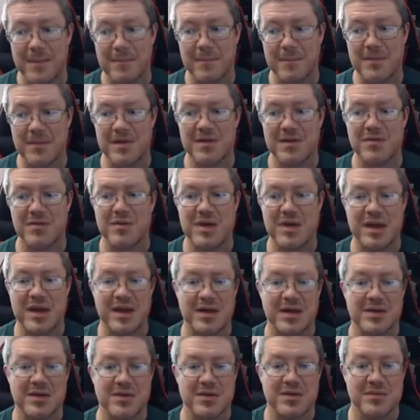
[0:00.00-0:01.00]

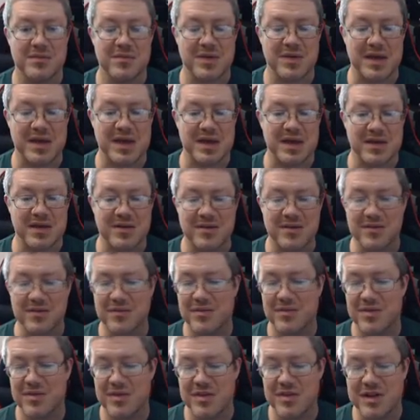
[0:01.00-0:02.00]
And it
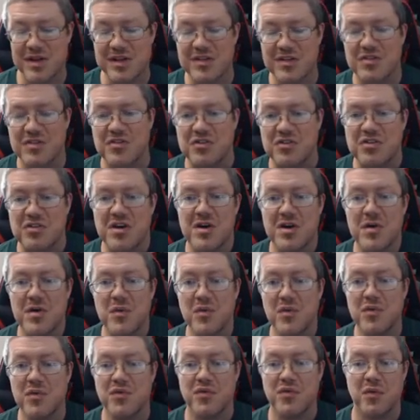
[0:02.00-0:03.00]
sets the
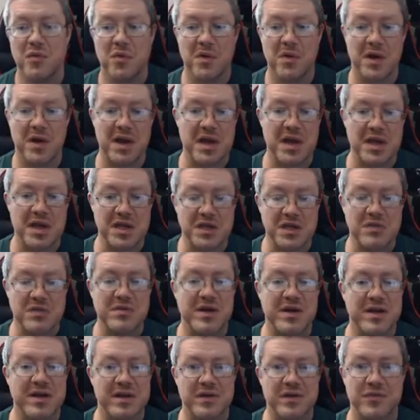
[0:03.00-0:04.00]
tone for a
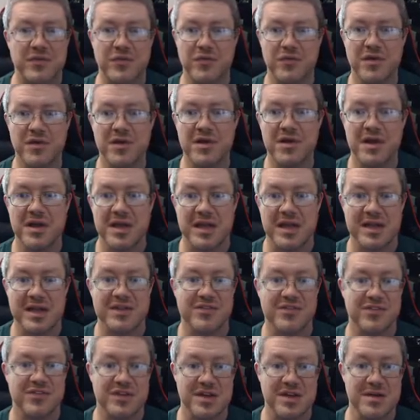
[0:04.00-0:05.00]
united front
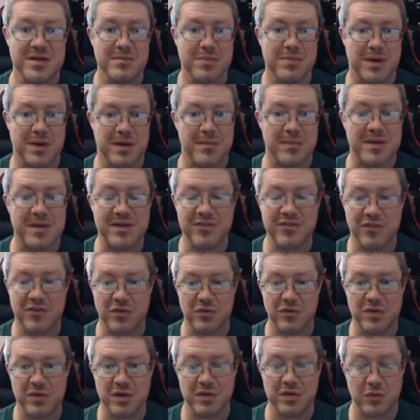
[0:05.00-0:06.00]
against the Empire.
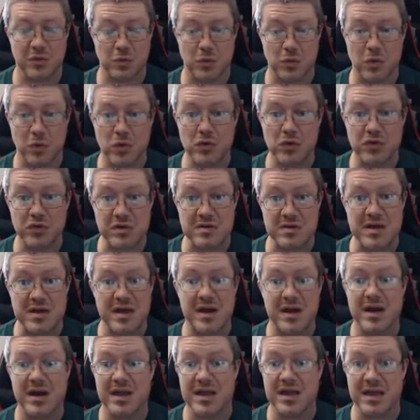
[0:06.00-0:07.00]
Basically, the world
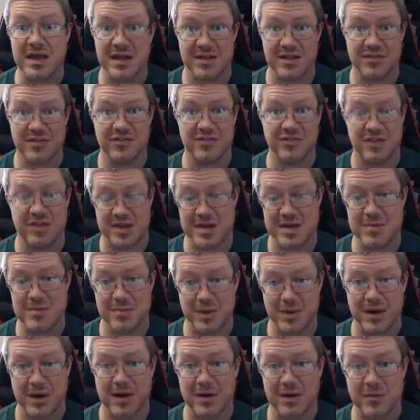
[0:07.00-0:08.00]
united against the
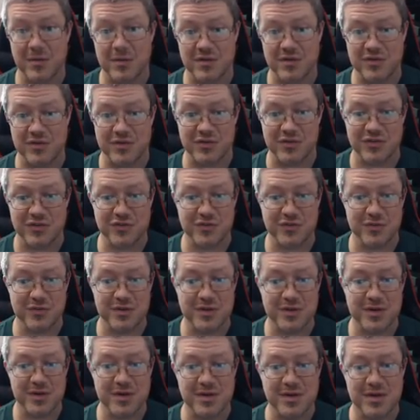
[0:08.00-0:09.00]
Empire, which is
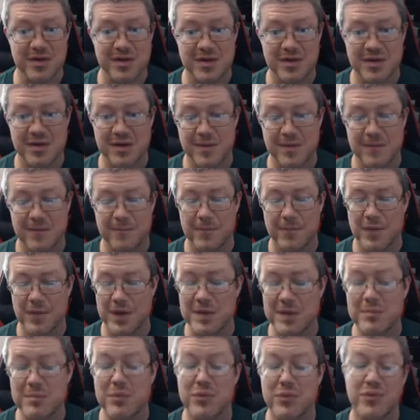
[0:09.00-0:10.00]

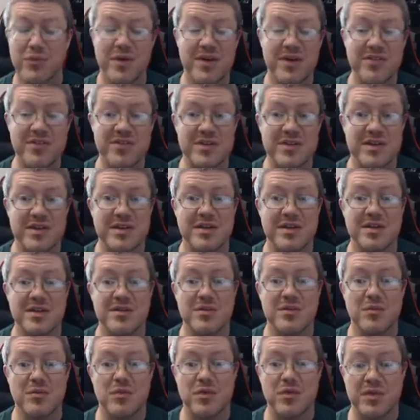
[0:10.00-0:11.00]
unprecedented
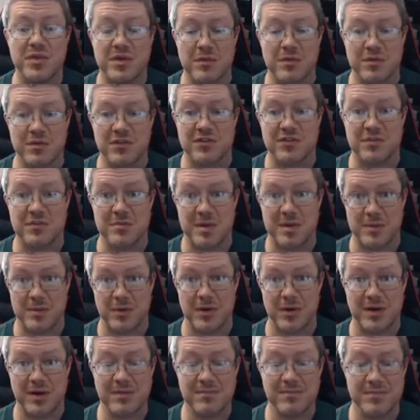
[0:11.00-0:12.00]
within recent
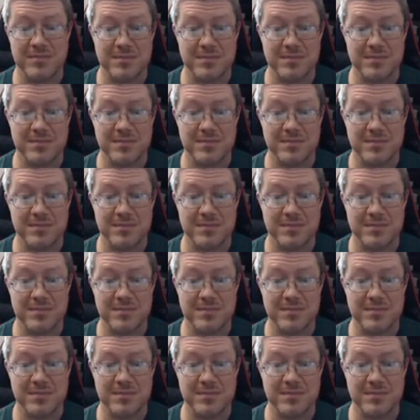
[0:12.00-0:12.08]
memory.